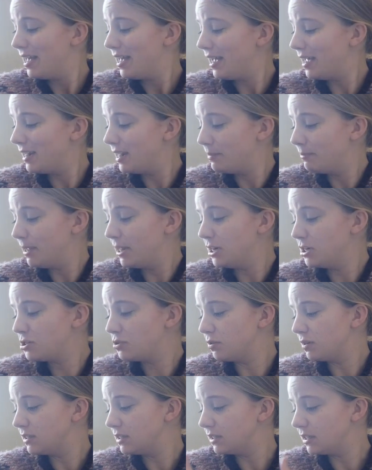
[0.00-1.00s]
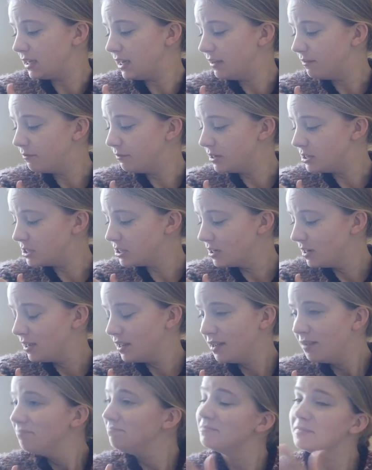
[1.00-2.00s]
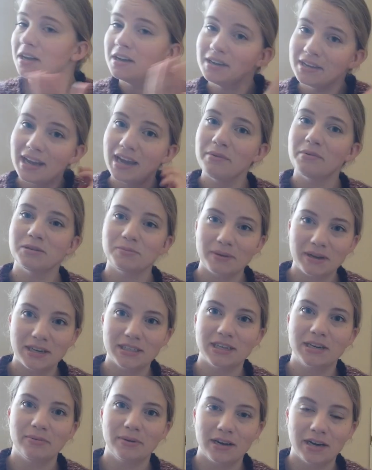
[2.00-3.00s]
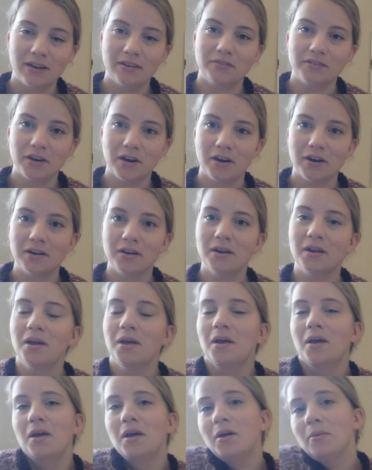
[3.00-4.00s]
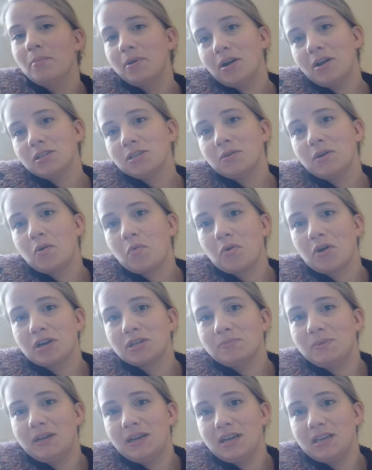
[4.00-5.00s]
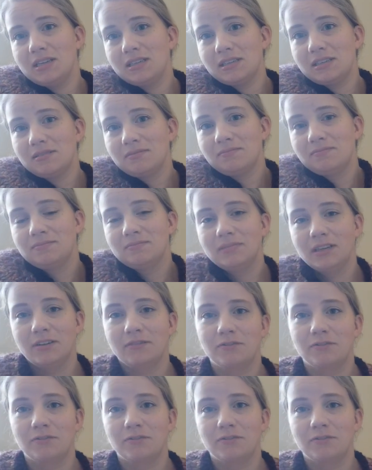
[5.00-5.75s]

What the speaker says: And I made it short sleeve, which again was because I ran out of yarn, but also it works because in